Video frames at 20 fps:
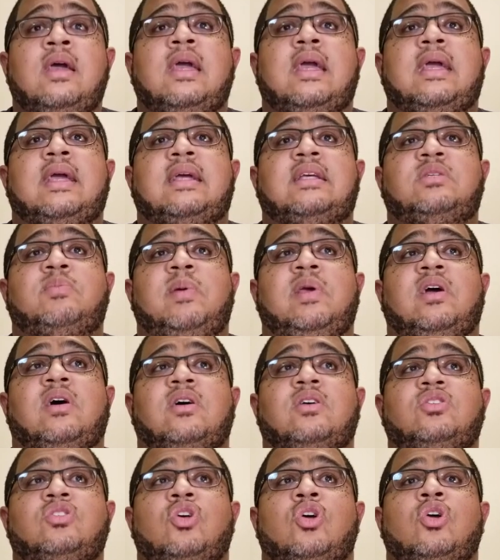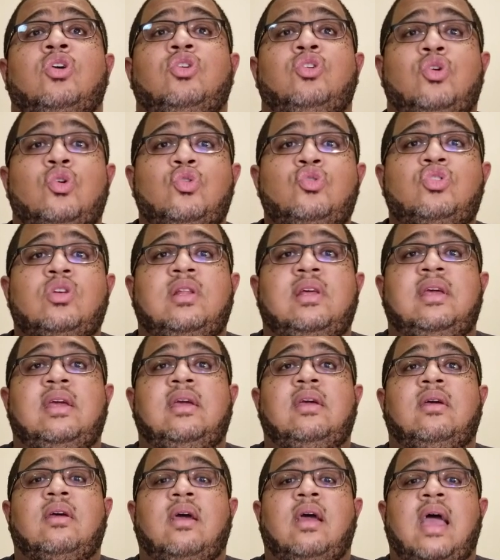is because usually
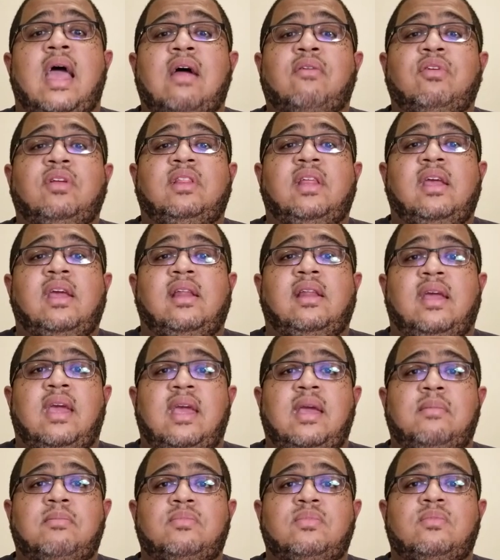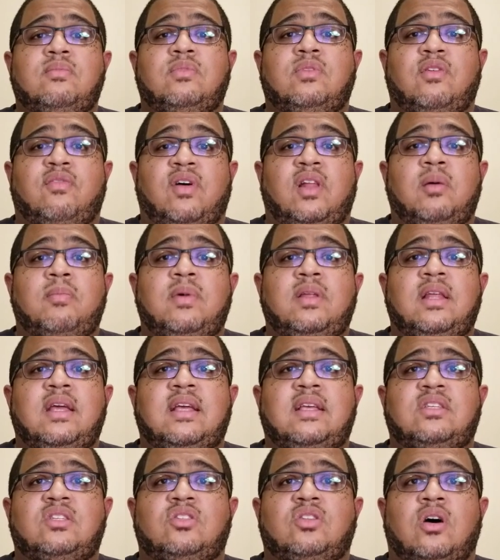everything in game development
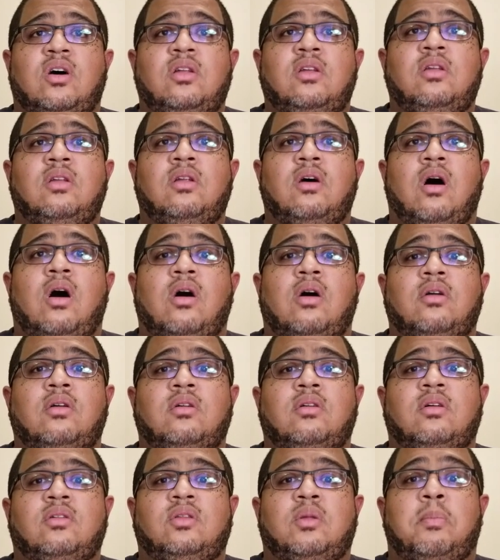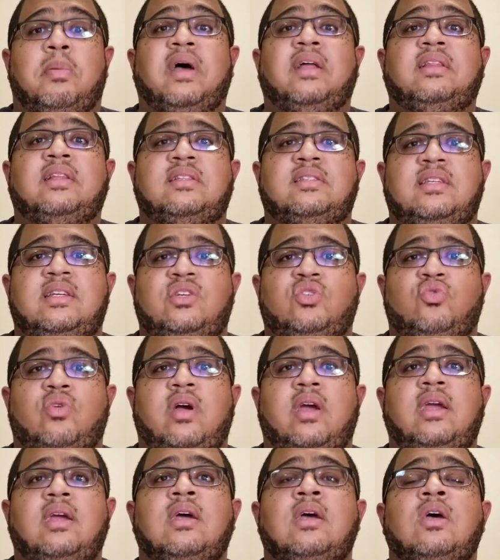is done on dependencies,
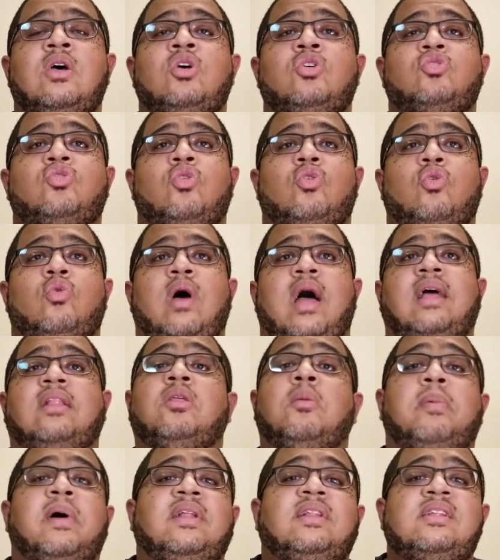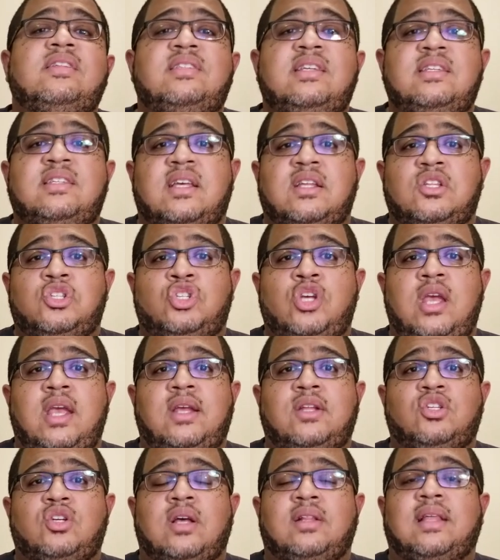right? So, and dependencies can
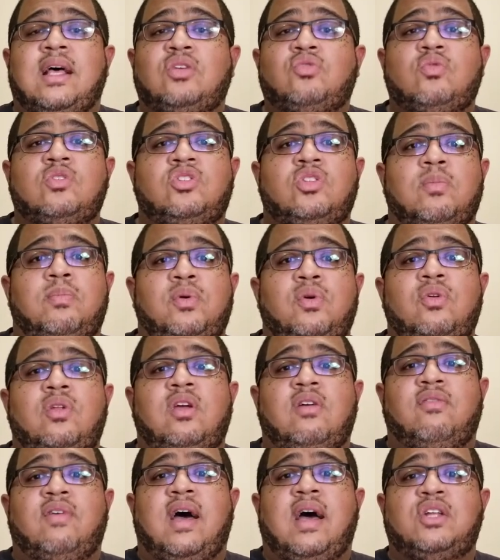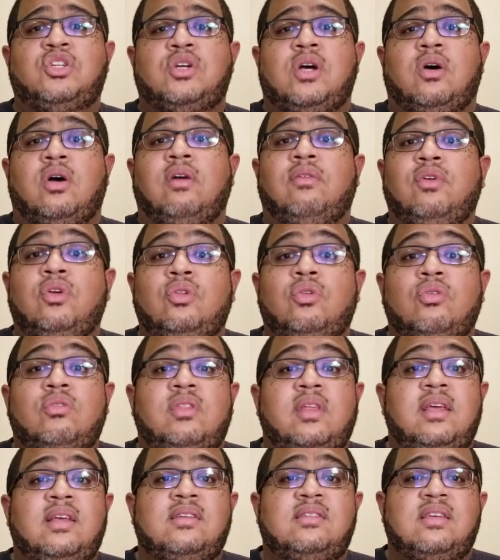change, and that's what's the beauty of Agile. If you do
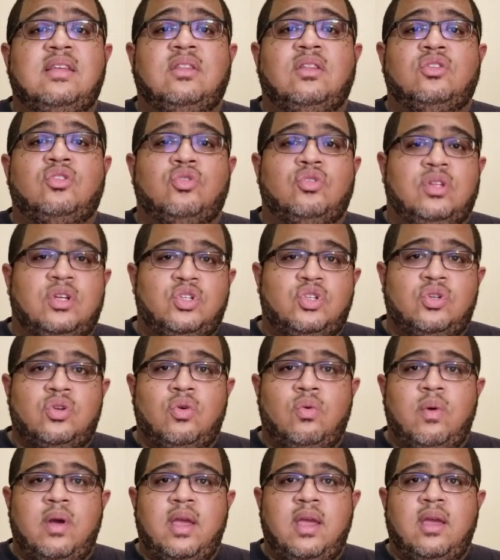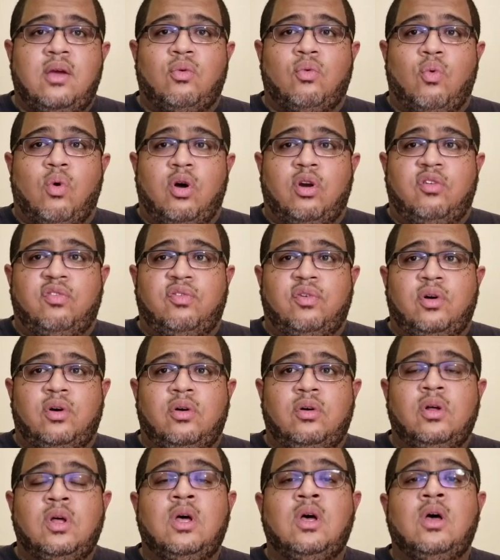things in the traditional way, in waterfall,